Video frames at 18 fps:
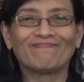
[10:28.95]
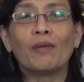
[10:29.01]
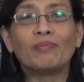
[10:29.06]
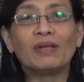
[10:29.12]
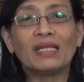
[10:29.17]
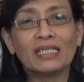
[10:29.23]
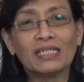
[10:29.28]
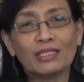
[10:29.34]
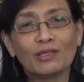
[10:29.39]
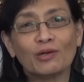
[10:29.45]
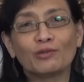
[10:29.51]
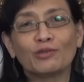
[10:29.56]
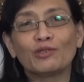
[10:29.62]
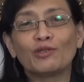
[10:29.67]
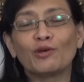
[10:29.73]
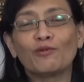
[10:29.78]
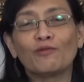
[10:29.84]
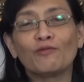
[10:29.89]
Please
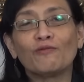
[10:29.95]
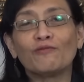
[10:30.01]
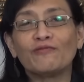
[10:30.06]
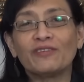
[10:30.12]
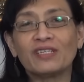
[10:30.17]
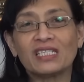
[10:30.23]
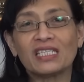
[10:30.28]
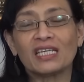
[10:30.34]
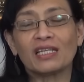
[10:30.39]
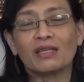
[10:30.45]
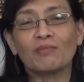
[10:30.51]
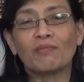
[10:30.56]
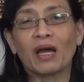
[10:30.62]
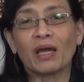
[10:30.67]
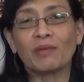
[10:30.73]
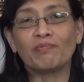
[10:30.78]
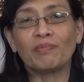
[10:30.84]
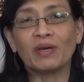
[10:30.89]
also visit
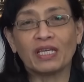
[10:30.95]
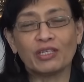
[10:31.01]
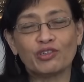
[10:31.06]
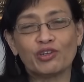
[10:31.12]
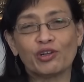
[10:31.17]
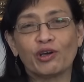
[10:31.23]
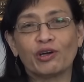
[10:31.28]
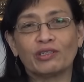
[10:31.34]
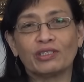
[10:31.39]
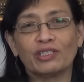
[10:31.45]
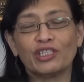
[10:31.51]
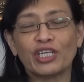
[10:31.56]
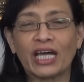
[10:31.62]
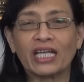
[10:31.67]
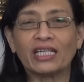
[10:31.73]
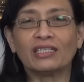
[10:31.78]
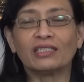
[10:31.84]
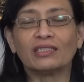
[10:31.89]
my Patreon
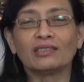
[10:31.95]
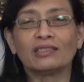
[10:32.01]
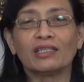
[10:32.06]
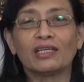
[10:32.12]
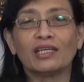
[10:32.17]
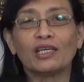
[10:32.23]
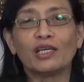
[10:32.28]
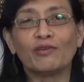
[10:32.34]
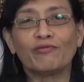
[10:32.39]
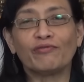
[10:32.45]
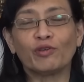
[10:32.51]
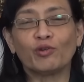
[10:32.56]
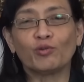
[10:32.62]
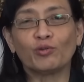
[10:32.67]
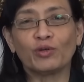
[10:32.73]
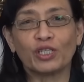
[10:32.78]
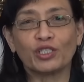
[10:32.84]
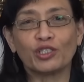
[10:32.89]
channel if you
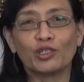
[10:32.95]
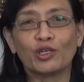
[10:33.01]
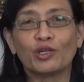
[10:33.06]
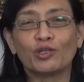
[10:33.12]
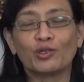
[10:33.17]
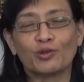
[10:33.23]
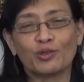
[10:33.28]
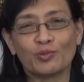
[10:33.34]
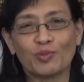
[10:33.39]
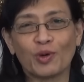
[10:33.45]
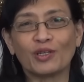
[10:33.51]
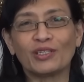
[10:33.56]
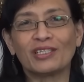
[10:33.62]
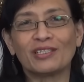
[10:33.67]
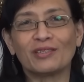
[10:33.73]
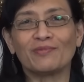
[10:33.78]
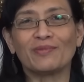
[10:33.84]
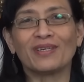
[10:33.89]
wish to
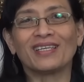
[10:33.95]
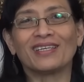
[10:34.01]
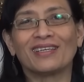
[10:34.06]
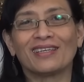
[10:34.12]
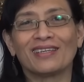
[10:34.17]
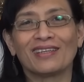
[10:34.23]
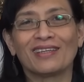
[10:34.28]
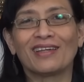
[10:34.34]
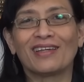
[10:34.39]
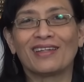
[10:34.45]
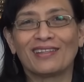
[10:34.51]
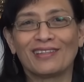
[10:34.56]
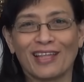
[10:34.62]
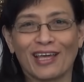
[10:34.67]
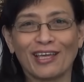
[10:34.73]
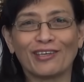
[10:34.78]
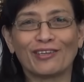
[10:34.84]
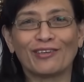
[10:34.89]
sponsor me.
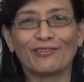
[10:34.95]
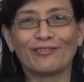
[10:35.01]
Thank